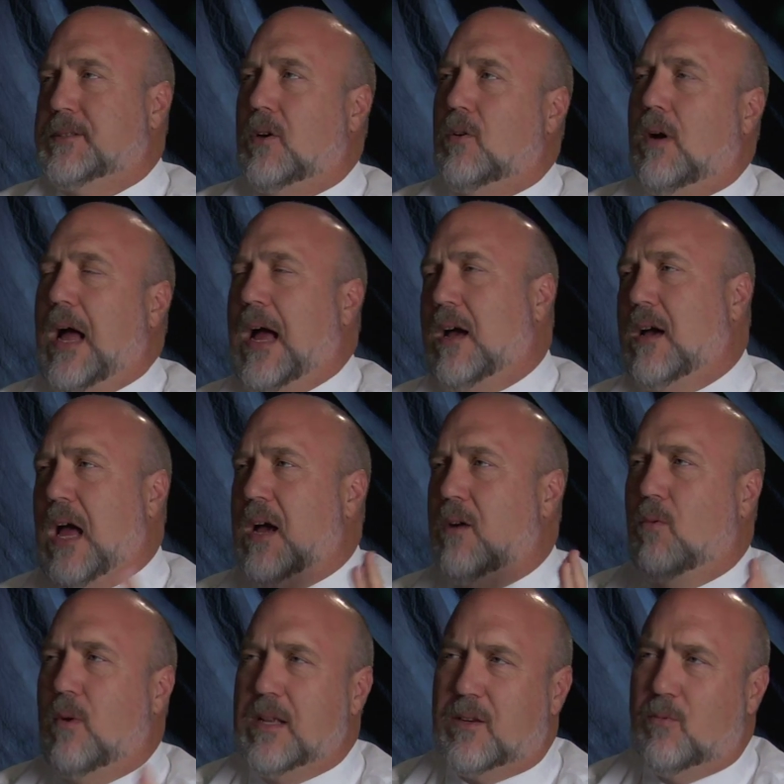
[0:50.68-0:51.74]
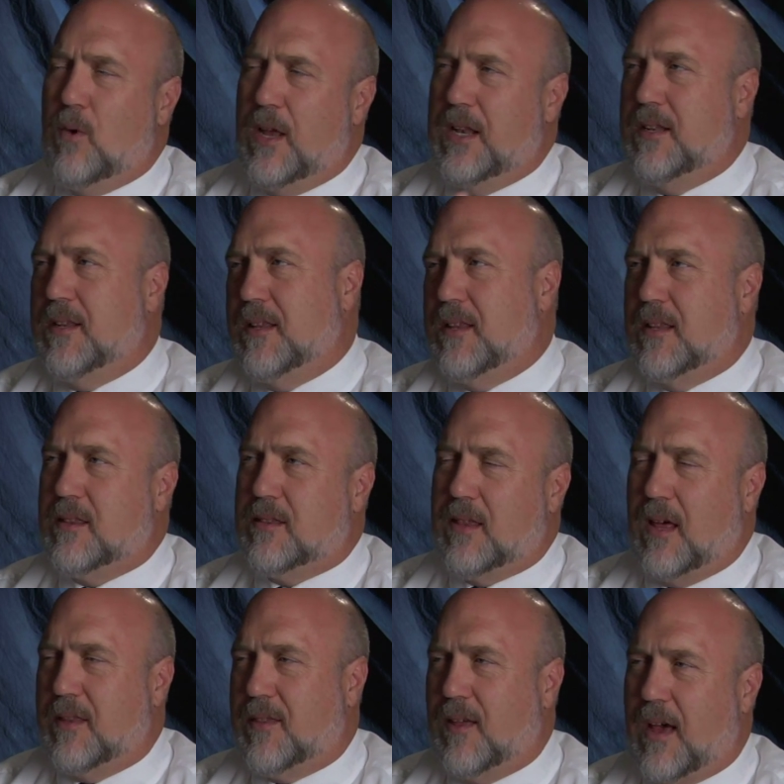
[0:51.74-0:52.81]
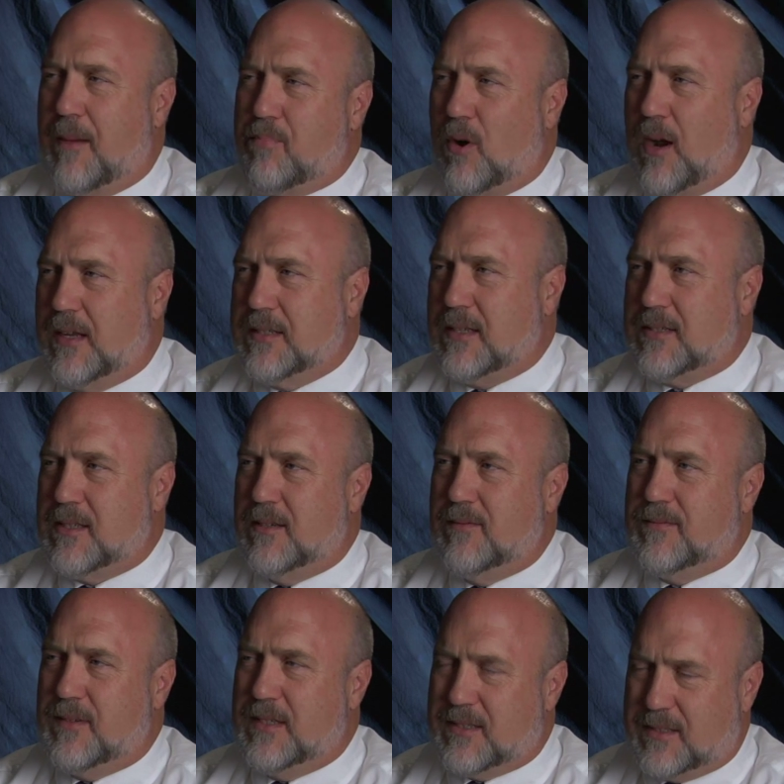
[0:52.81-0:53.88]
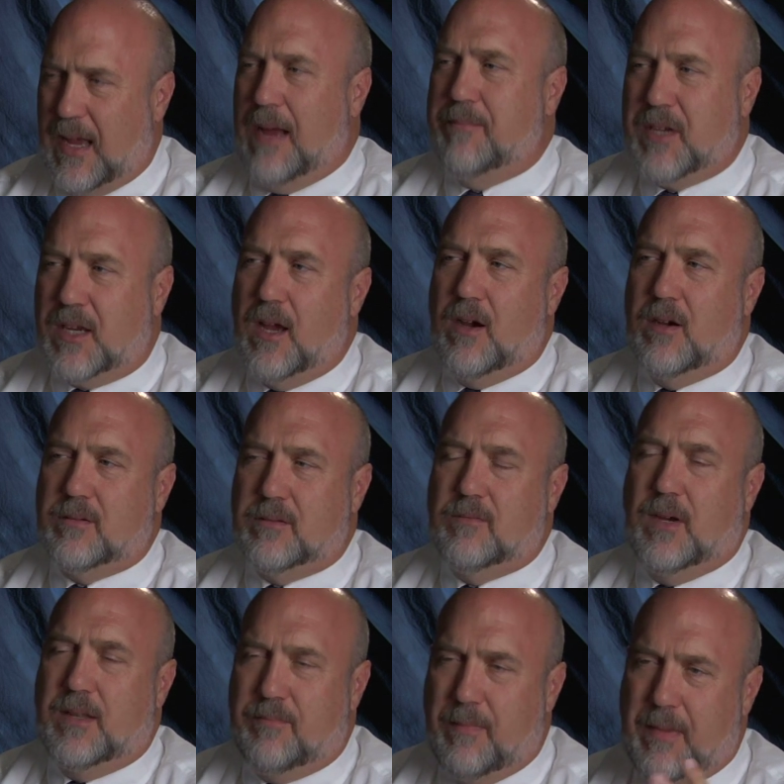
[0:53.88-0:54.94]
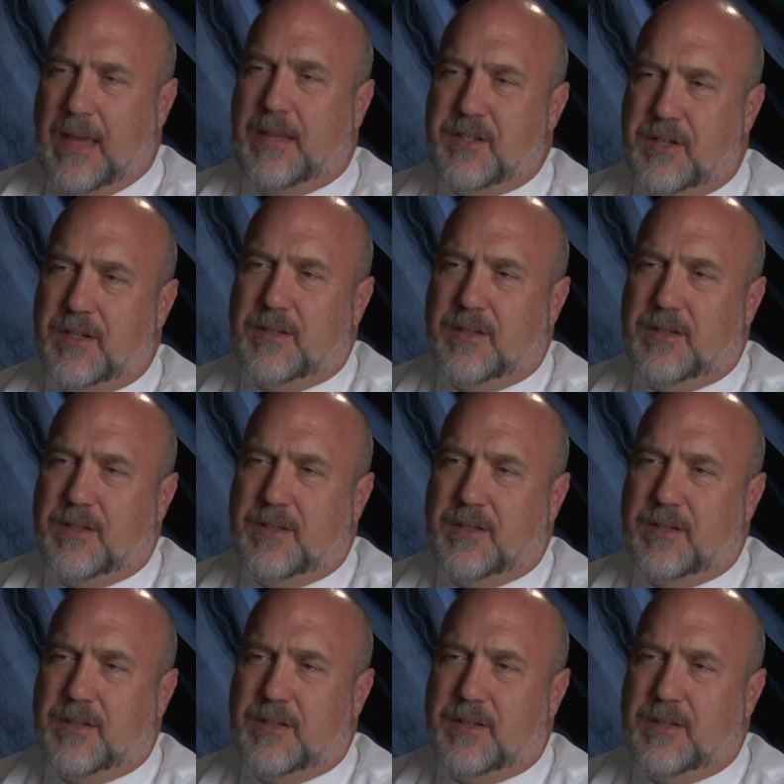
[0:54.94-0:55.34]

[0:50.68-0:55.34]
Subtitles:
So what went into the thought process of it's time to go? What made you?